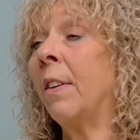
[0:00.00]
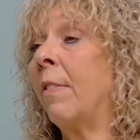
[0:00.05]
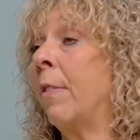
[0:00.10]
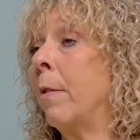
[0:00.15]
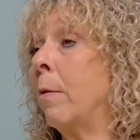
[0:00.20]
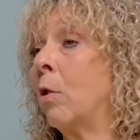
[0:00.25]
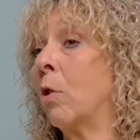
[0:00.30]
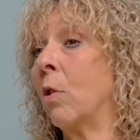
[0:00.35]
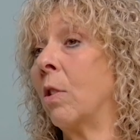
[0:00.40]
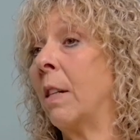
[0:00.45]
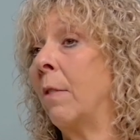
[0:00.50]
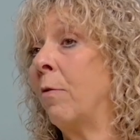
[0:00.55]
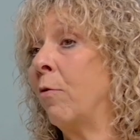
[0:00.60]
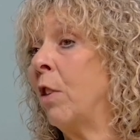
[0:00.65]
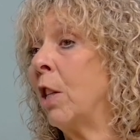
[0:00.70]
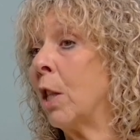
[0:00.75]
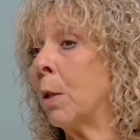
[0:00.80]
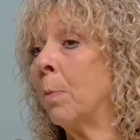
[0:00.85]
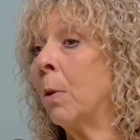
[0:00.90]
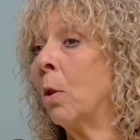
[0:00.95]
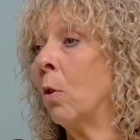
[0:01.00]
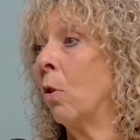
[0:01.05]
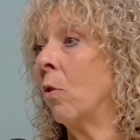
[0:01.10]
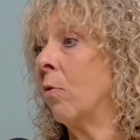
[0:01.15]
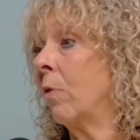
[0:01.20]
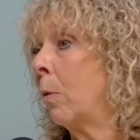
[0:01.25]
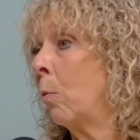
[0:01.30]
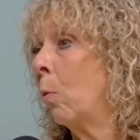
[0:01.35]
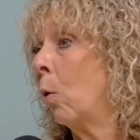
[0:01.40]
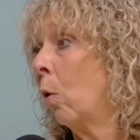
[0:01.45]
it was just enrichment or
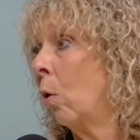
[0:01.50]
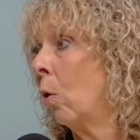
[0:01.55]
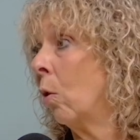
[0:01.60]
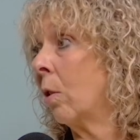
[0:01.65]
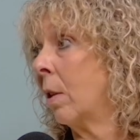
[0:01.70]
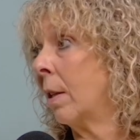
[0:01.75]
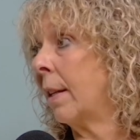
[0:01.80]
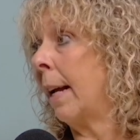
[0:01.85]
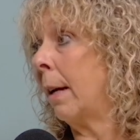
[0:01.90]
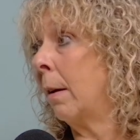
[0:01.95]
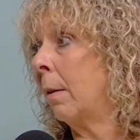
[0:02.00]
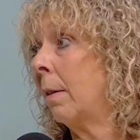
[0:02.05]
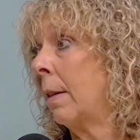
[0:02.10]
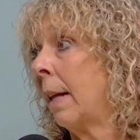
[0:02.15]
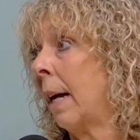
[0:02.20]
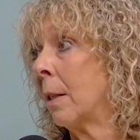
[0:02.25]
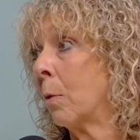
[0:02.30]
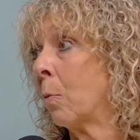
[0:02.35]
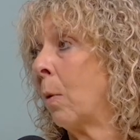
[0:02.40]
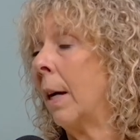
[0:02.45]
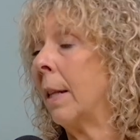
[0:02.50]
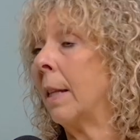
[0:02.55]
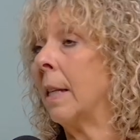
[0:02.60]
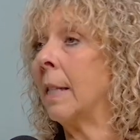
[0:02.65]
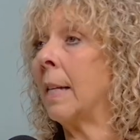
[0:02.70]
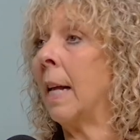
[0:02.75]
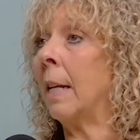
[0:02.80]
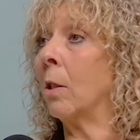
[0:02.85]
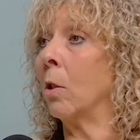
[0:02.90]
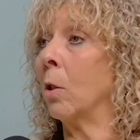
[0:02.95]
reward, that's why they
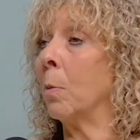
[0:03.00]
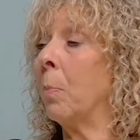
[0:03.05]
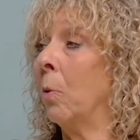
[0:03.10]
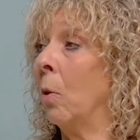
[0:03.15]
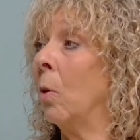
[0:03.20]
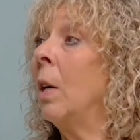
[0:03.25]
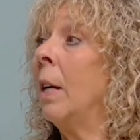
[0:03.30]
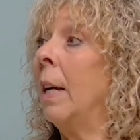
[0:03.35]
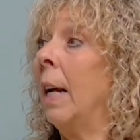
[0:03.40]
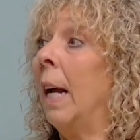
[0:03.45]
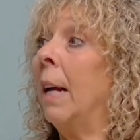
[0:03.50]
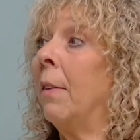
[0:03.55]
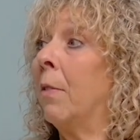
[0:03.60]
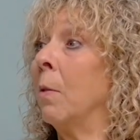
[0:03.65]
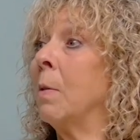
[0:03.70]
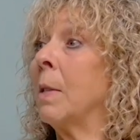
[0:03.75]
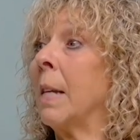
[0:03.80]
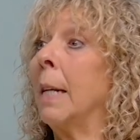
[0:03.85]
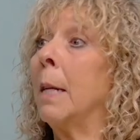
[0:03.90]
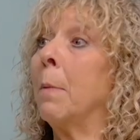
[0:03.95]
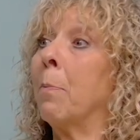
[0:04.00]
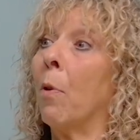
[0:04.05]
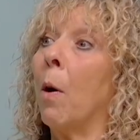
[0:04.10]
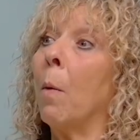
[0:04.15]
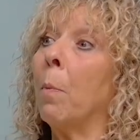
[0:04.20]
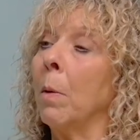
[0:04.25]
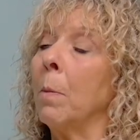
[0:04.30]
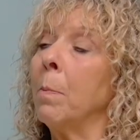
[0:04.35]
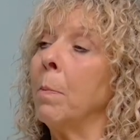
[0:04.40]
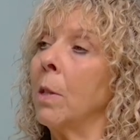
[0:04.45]
sent us. But if there was any
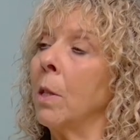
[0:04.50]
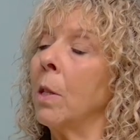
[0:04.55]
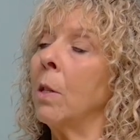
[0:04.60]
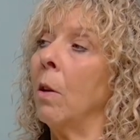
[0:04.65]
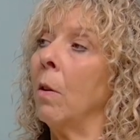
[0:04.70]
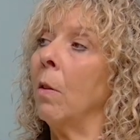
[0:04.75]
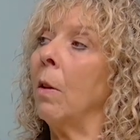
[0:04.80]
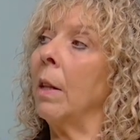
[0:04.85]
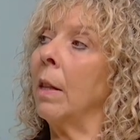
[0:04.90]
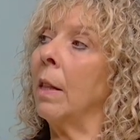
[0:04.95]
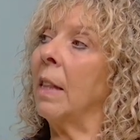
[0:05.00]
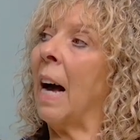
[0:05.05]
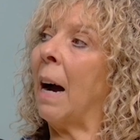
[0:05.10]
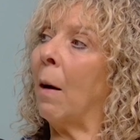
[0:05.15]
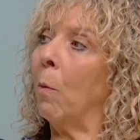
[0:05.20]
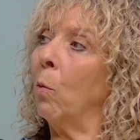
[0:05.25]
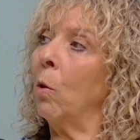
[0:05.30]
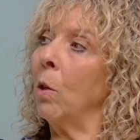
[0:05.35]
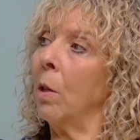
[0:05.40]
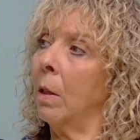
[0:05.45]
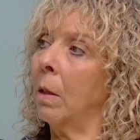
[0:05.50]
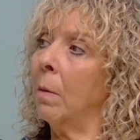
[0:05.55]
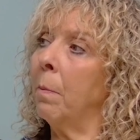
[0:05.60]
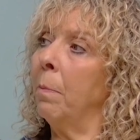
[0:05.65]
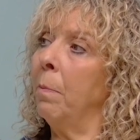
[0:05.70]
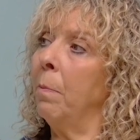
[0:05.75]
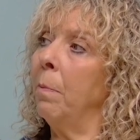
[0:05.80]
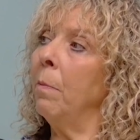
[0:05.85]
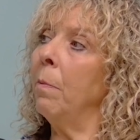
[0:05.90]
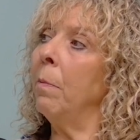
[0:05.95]
problems, that would
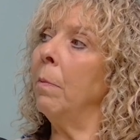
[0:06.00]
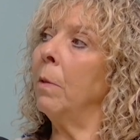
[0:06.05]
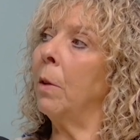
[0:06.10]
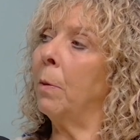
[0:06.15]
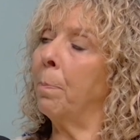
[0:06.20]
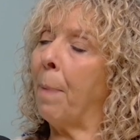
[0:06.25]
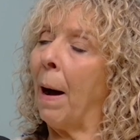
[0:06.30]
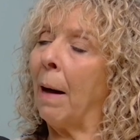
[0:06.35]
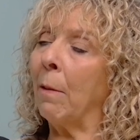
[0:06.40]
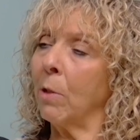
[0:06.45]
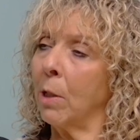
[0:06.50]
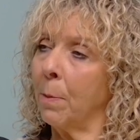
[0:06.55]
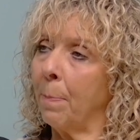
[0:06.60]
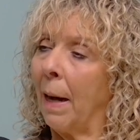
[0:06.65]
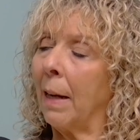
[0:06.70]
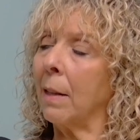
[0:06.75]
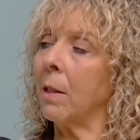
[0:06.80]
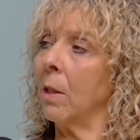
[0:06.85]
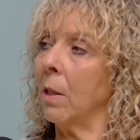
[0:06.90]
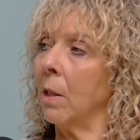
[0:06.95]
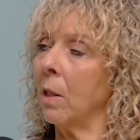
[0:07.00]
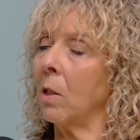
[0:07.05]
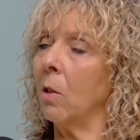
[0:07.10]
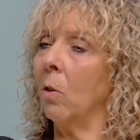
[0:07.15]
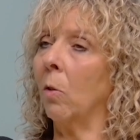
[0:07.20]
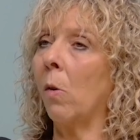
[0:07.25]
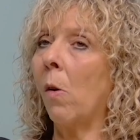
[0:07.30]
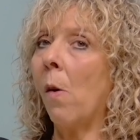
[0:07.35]
bounce back to the school.